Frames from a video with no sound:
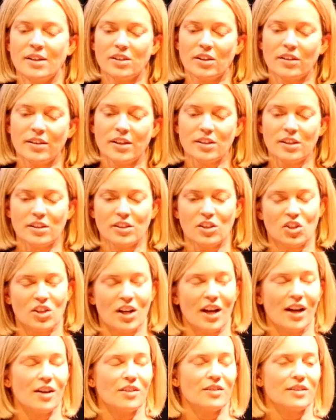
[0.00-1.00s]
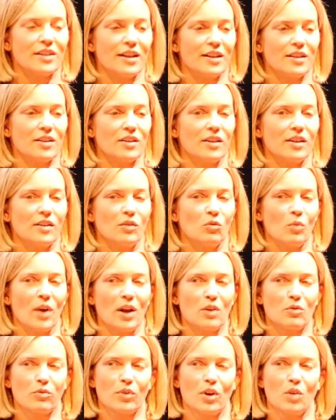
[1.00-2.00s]
So this is a child that
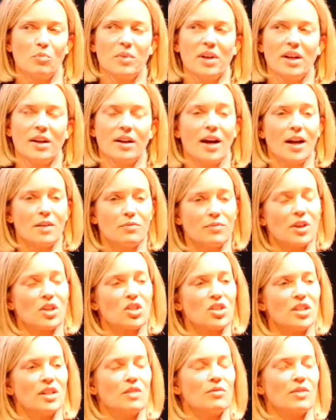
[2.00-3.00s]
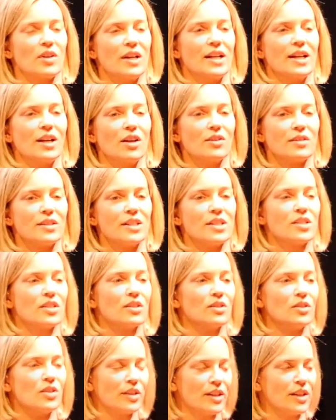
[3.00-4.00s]
went from being high functioning and very healthy to
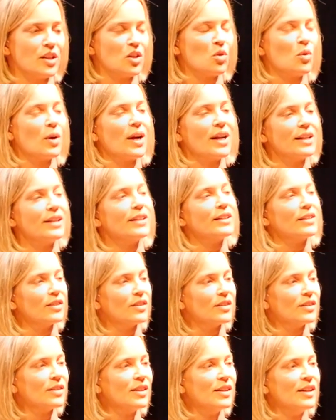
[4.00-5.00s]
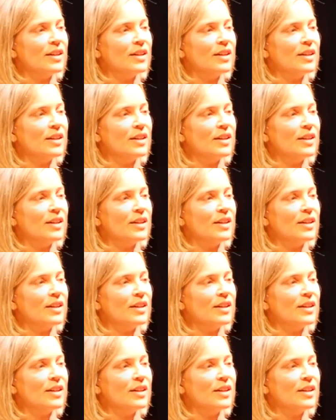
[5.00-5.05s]
looking quite ill.